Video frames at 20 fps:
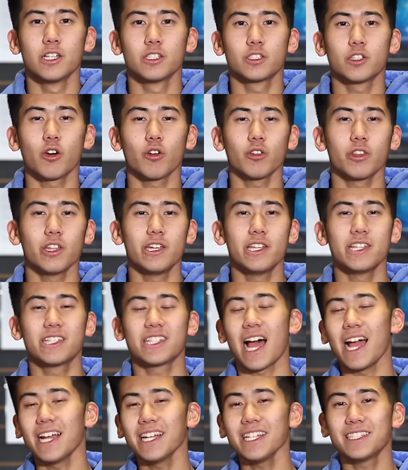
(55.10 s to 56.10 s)
So the
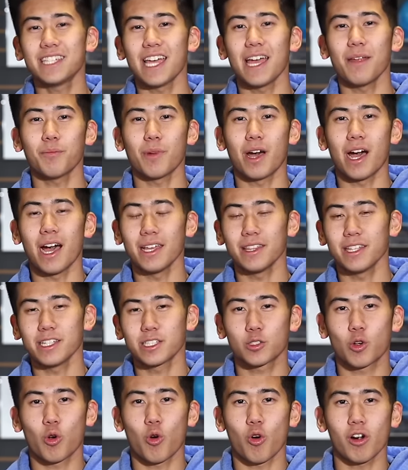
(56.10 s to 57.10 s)
design intent behind
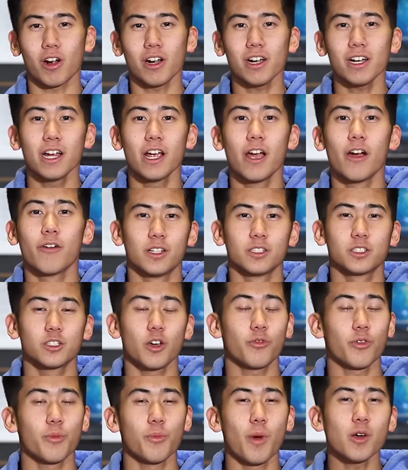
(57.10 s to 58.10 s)
this core, so
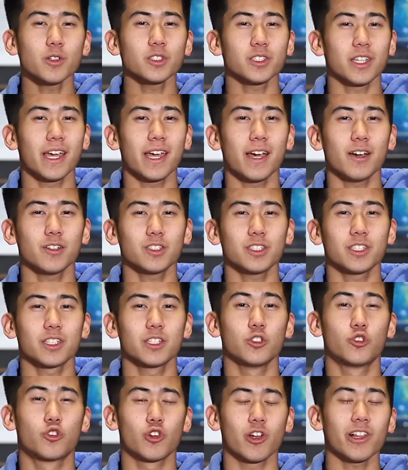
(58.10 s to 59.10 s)
for most layouts,
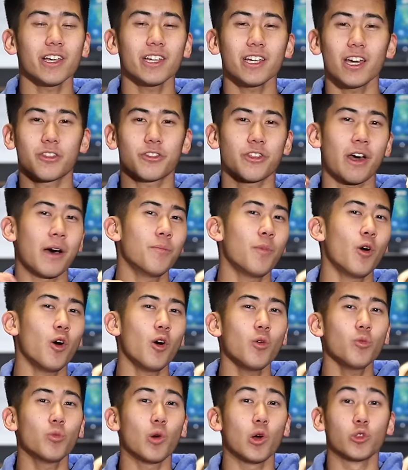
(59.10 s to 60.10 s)
drilling a thumb
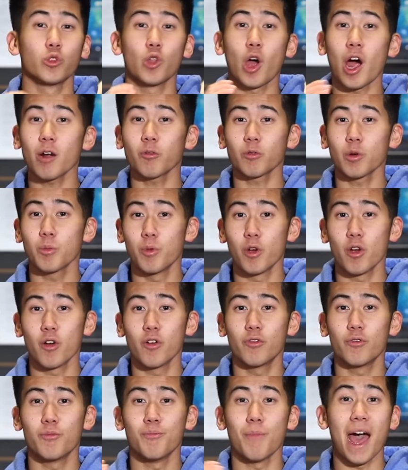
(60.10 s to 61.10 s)
hole will not
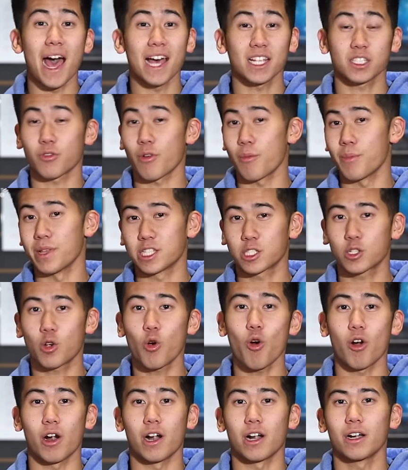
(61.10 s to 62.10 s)
remove mass from its
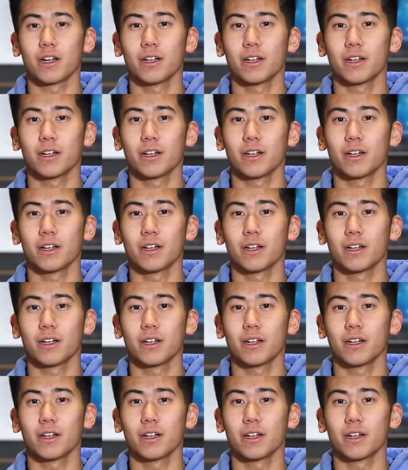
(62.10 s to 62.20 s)
core.